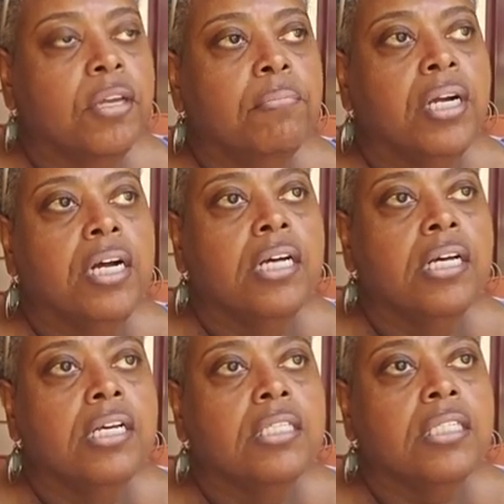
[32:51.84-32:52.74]

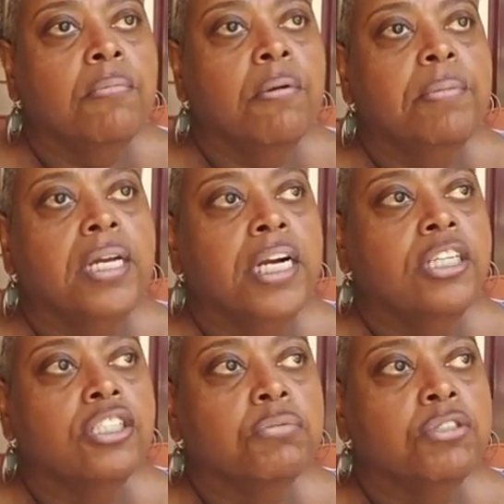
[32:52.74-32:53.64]
Because I'm going to be
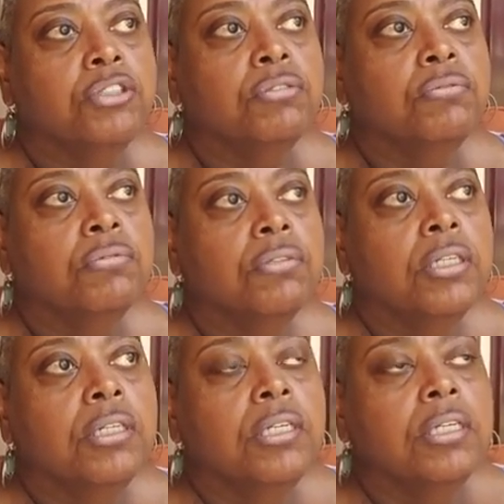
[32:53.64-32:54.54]
honest with you.
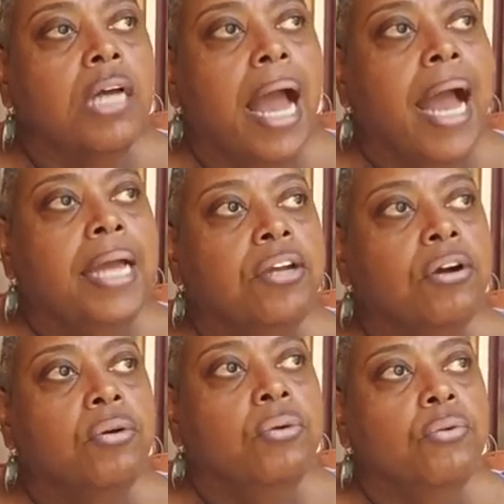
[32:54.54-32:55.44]
I
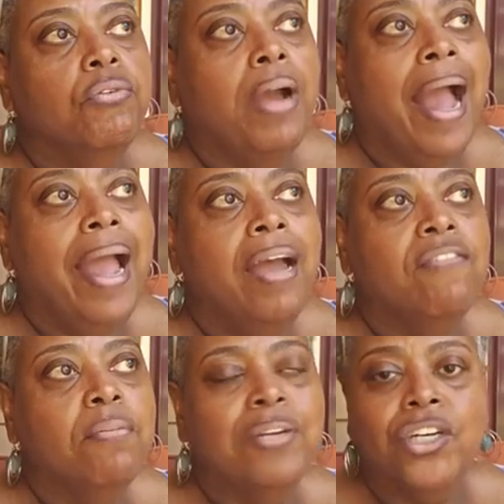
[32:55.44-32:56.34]
know I
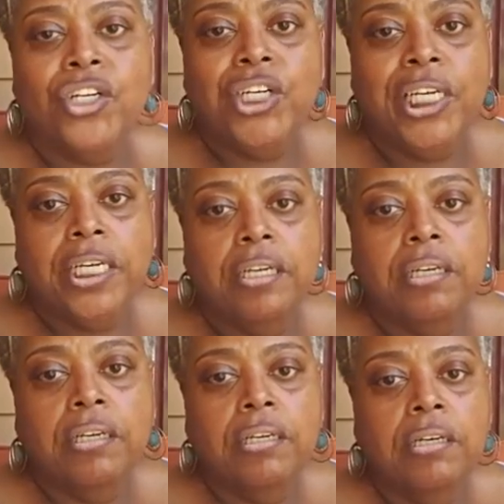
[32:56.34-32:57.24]
haven't been cooking
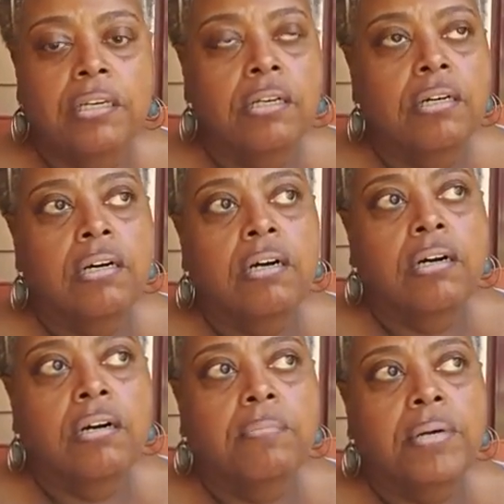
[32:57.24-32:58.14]

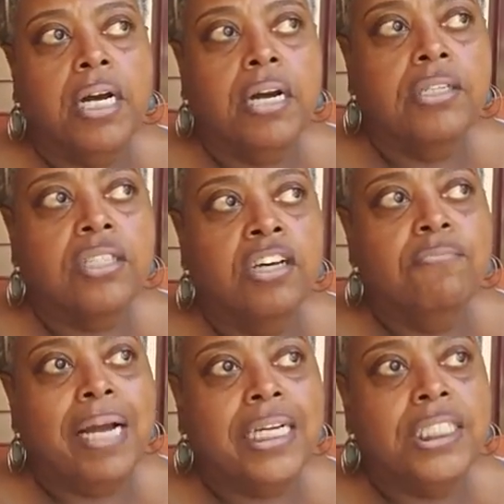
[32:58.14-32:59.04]
because
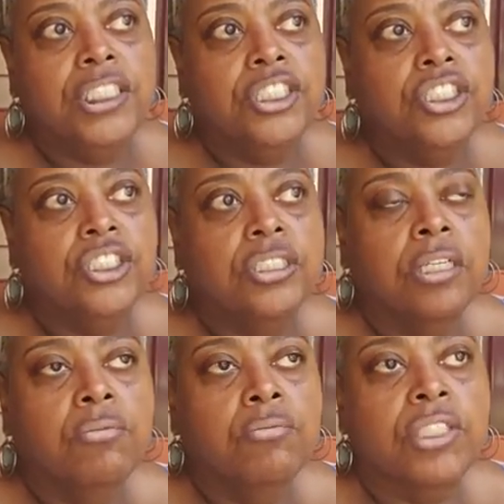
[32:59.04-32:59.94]
of my condition
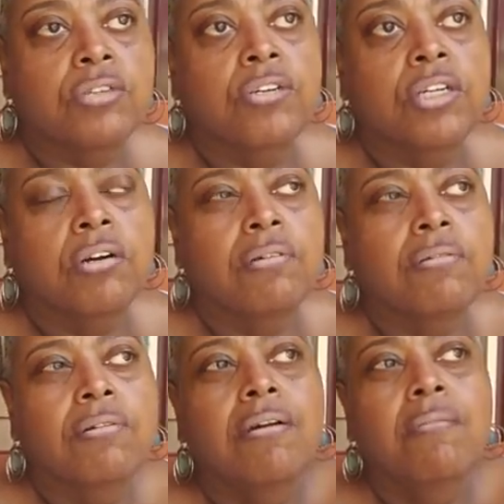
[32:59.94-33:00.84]
and what's going
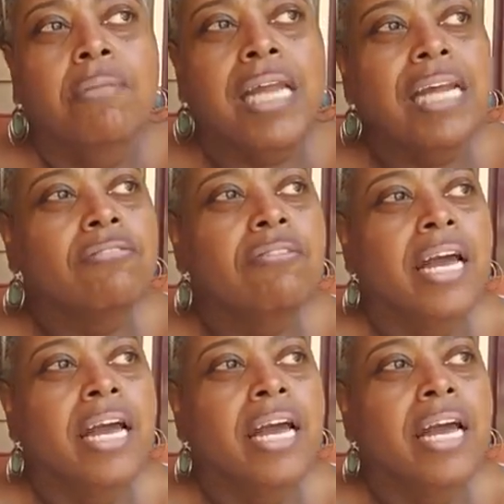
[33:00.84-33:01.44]
on. But I don't